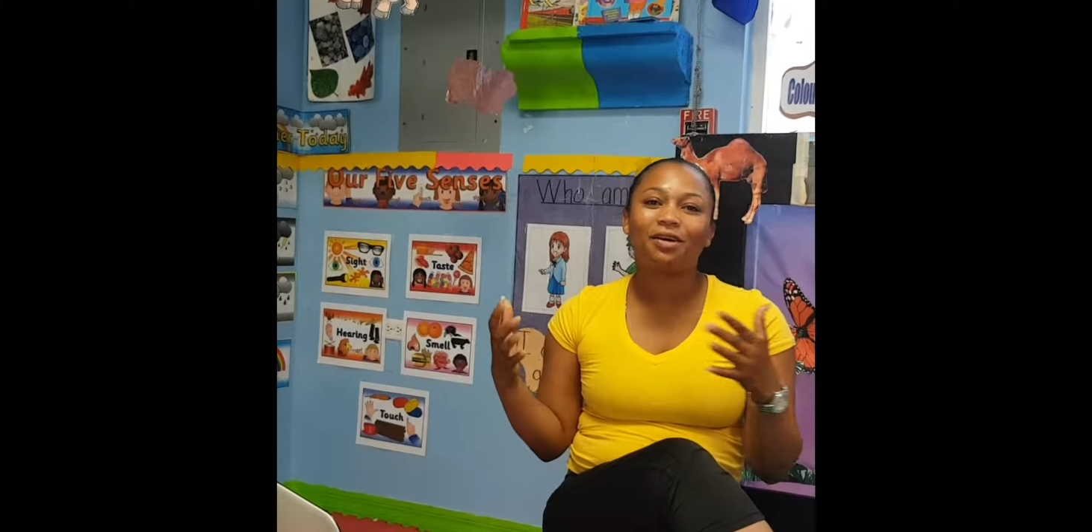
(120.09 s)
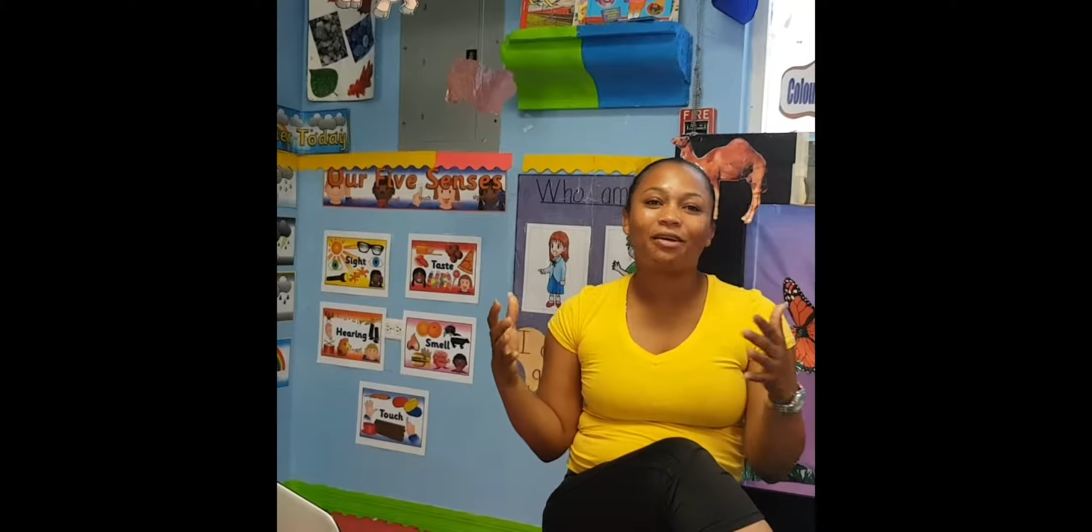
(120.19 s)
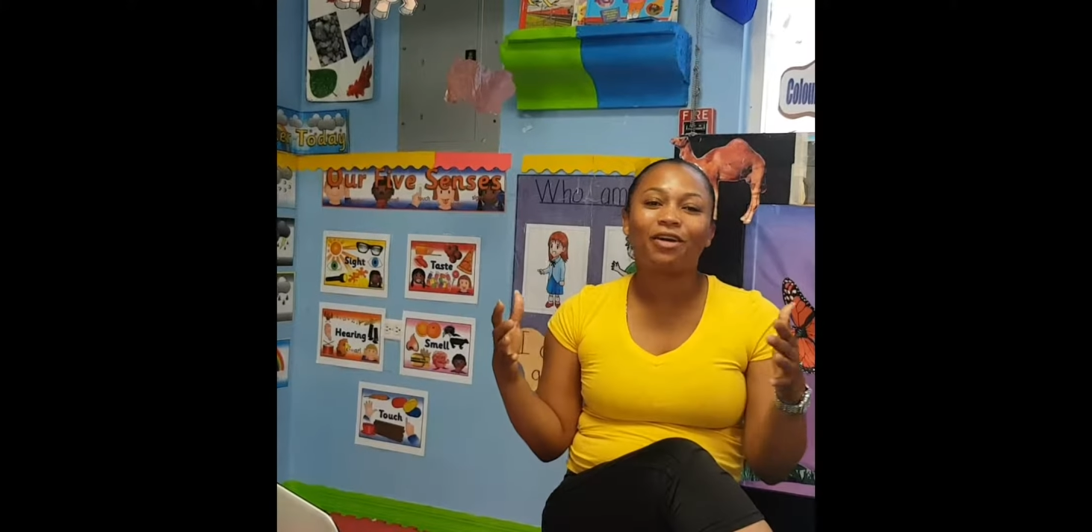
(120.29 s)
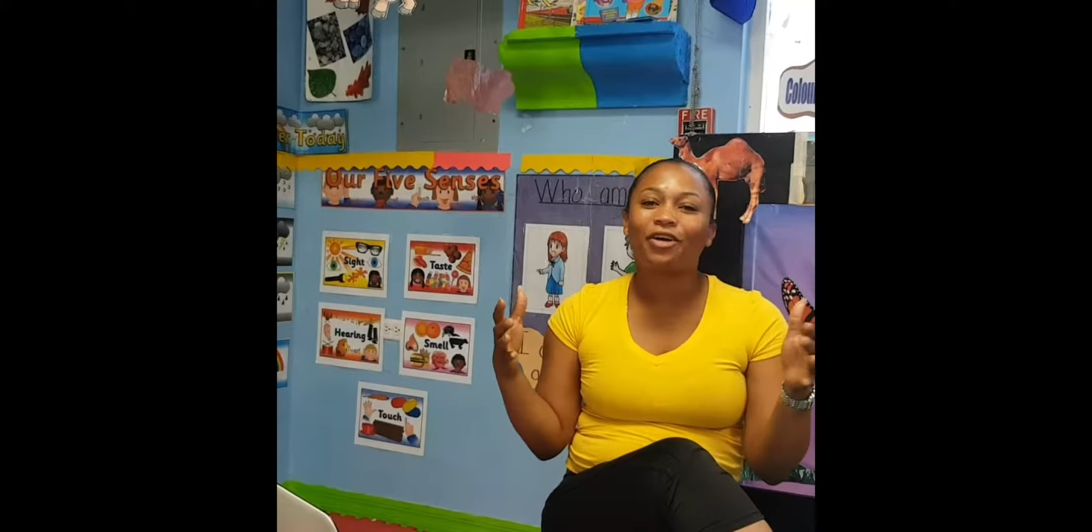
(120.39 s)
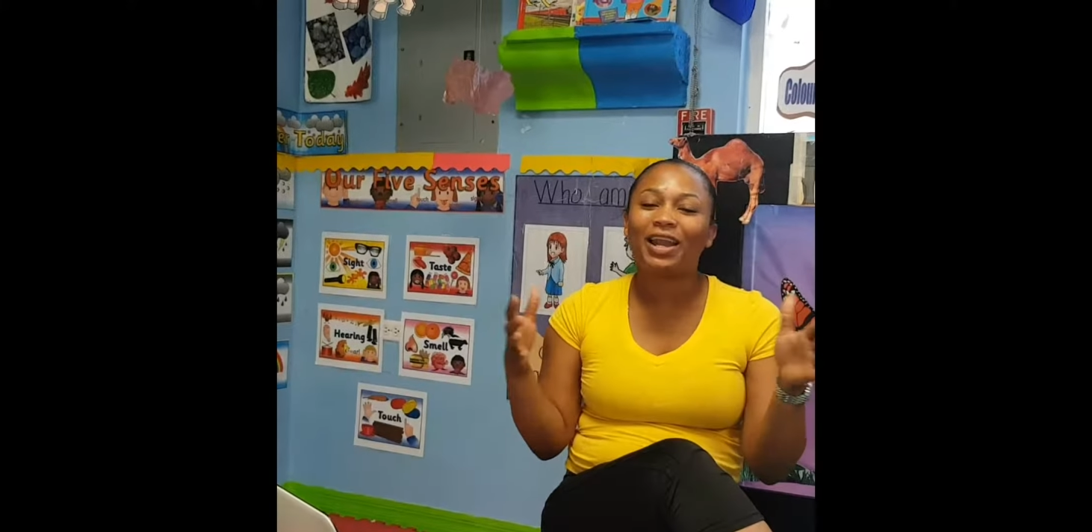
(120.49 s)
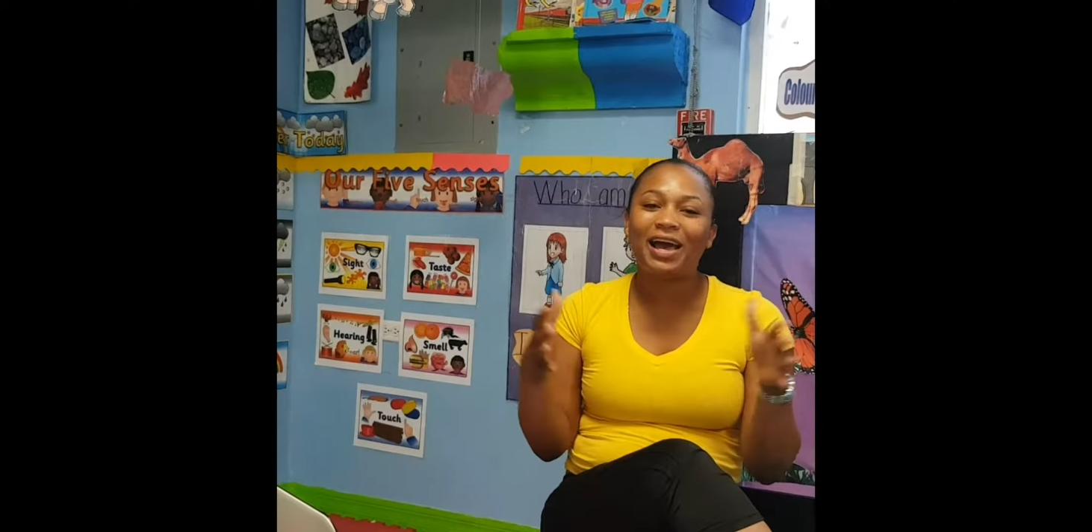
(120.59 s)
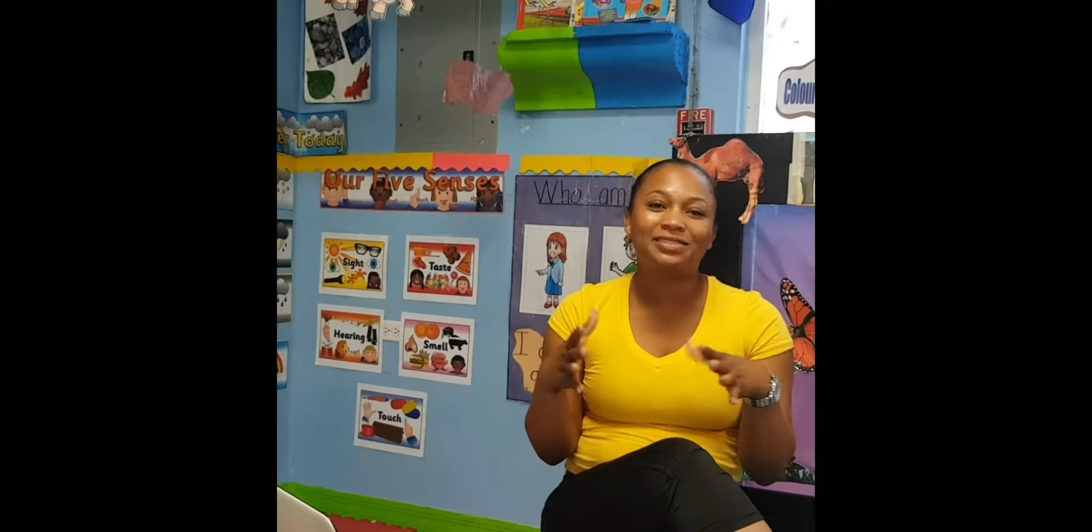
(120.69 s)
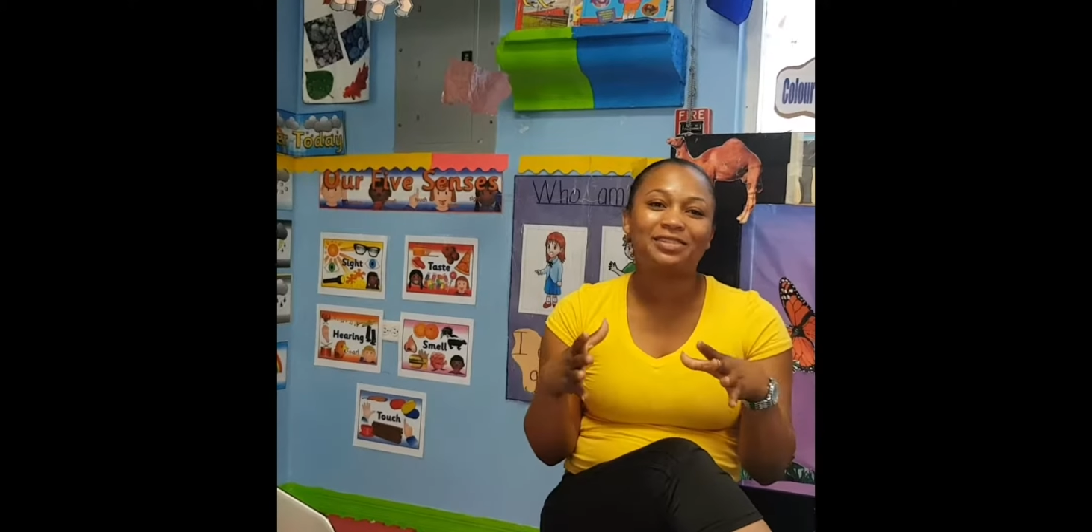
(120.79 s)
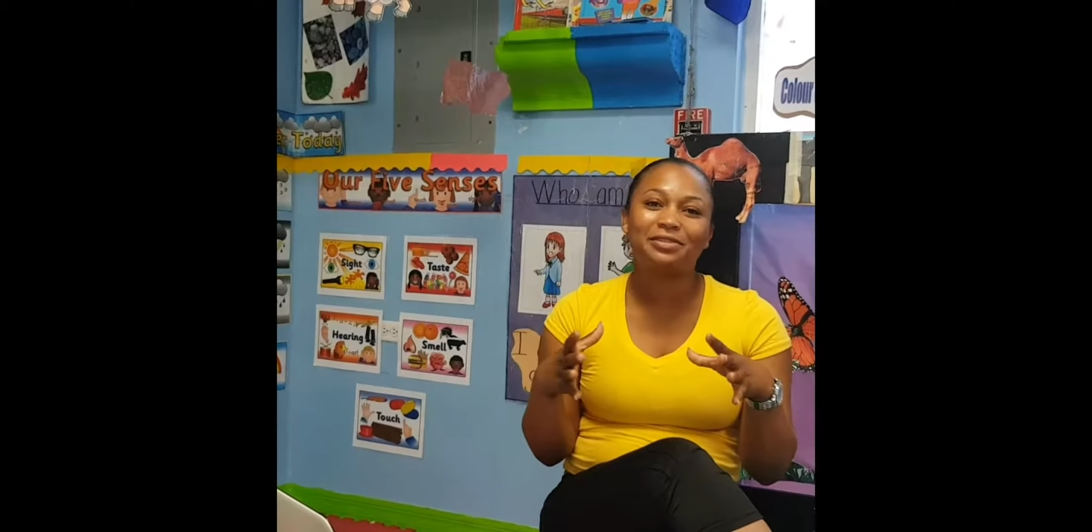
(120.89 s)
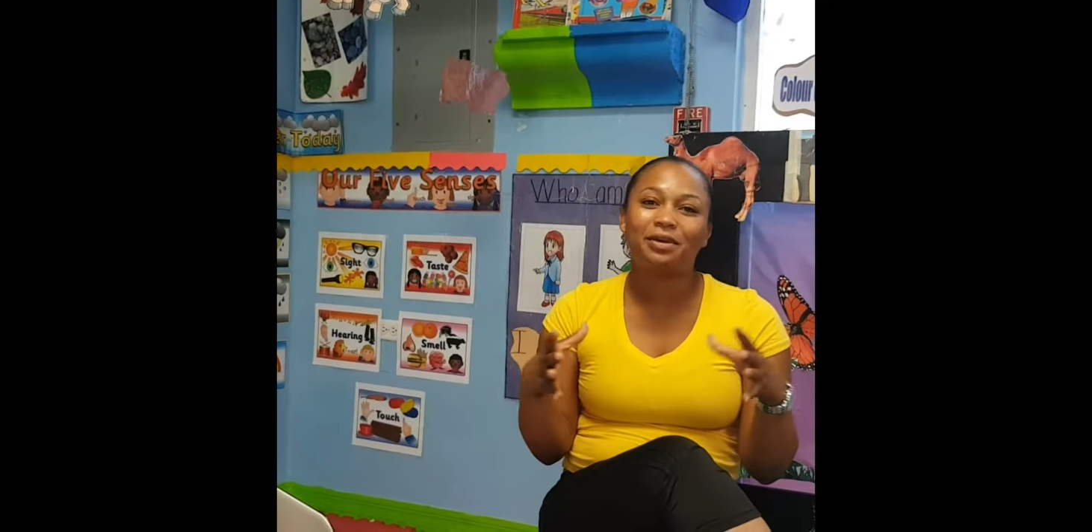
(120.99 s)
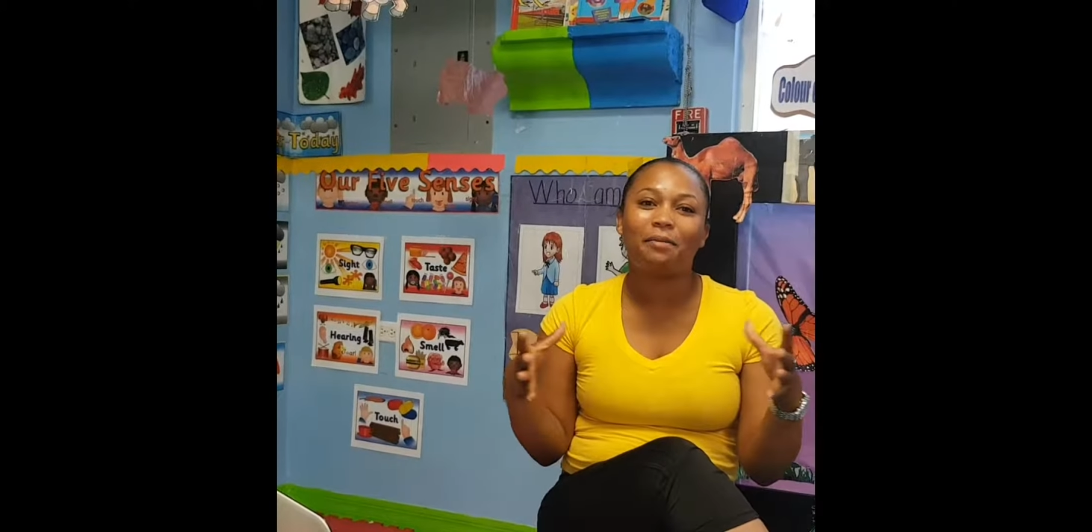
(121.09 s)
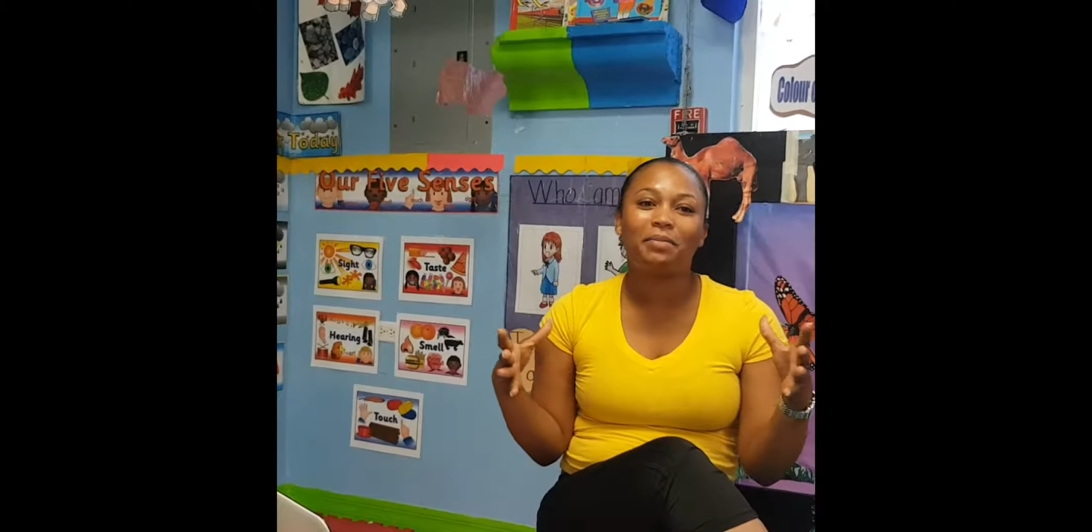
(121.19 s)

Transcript: or classes